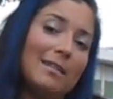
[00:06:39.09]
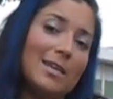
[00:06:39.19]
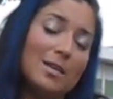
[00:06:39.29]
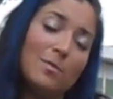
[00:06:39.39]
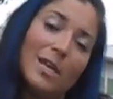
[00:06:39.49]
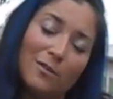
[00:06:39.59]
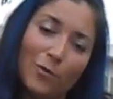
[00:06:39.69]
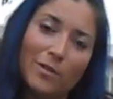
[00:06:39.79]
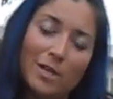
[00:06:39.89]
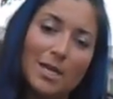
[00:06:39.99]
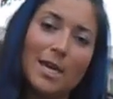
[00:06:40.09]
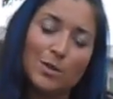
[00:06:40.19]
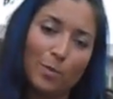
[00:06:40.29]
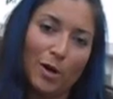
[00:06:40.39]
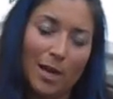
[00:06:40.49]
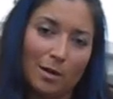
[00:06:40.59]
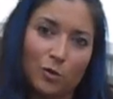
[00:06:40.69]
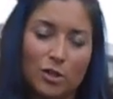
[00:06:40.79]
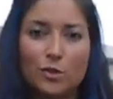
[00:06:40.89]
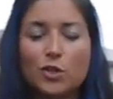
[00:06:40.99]
the committee for the Hazel Park
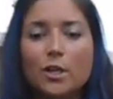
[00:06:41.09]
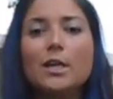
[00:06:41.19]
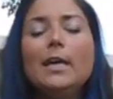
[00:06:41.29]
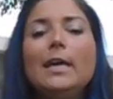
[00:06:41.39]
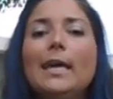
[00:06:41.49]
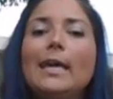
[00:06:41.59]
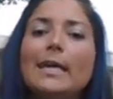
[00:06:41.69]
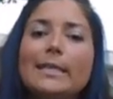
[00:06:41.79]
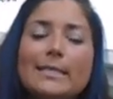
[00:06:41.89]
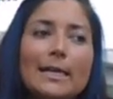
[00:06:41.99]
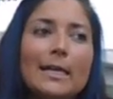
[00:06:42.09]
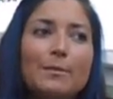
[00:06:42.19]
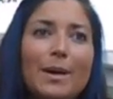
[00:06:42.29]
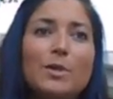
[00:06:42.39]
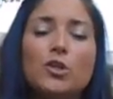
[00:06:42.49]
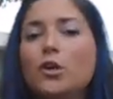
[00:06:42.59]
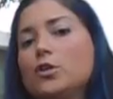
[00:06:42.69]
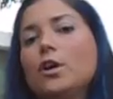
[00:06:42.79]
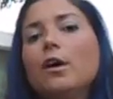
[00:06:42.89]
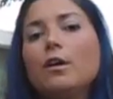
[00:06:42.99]
Animal Shelter, and um, I'm in
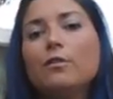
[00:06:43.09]
charge of